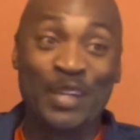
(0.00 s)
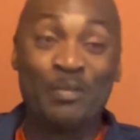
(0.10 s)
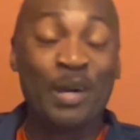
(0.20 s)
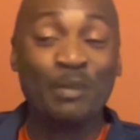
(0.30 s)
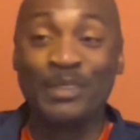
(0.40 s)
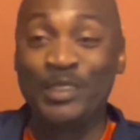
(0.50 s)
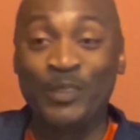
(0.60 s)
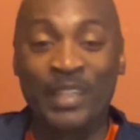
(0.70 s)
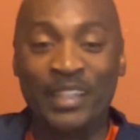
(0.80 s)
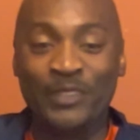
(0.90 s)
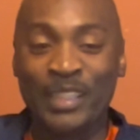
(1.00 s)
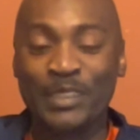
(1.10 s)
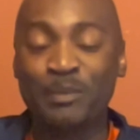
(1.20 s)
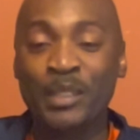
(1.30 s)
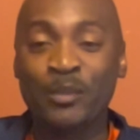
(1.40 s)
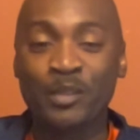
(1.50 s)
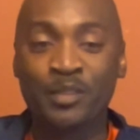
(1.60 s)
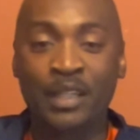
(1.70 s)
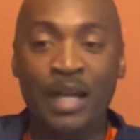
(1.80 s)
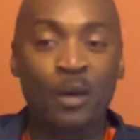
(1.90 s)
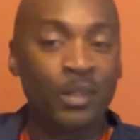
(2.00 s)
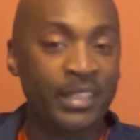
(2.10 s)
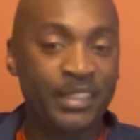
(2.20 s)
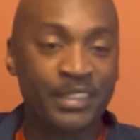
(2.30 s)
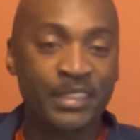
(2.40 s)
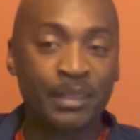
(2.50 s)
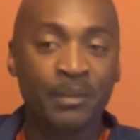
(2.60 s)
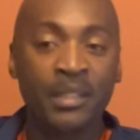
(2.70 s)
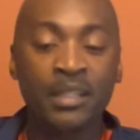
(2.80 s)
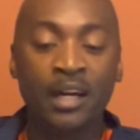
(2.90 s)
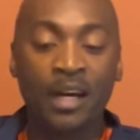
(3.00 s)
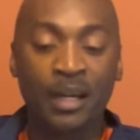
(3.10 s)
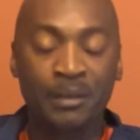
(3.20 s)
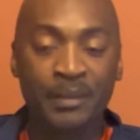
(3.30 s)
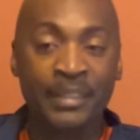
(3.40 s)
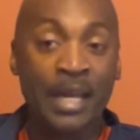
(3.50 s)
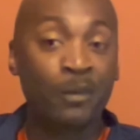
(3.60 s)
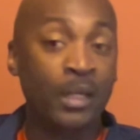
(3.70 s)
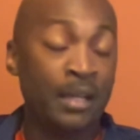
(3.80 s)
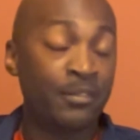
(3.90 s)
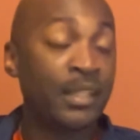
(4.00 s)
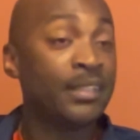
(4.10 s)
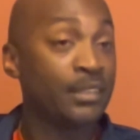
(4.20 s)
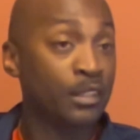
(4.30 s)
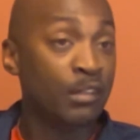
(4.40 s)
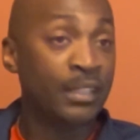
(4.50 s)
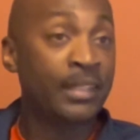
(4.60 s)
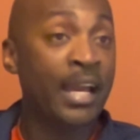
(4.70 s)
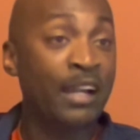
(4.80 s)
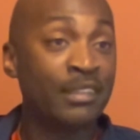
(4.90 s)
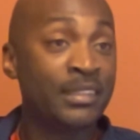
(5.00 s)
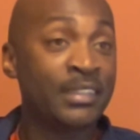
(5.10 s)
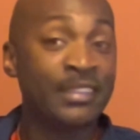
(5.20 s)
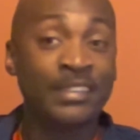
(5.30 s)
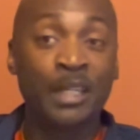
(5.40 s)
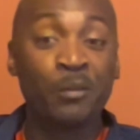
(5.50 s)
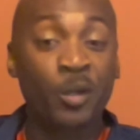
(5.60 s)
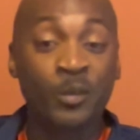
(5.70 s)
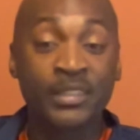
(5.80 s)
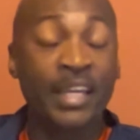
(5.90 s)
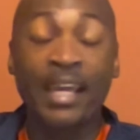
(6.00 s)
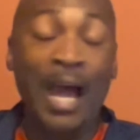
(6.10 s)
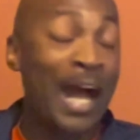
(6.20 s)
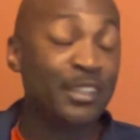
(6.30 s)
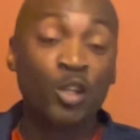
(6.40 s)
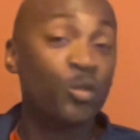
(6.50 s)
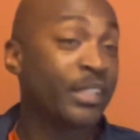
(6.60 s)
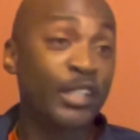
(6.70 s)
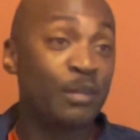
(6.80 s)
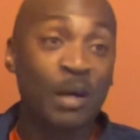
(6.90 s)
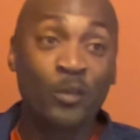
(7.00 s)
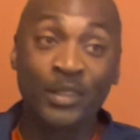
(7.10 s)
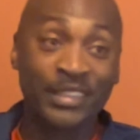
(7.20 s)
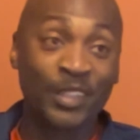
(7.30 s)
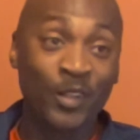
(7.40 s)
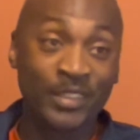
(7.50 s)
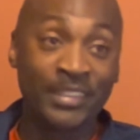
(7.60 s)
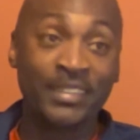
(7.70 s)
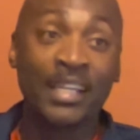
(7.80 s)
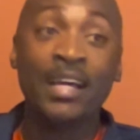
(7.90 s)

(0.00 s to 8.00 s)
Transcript: I promise you, when I speak with our leadership and our athletic director Harry Stinson, I'm always saying, hey, I don't care about wins and losses.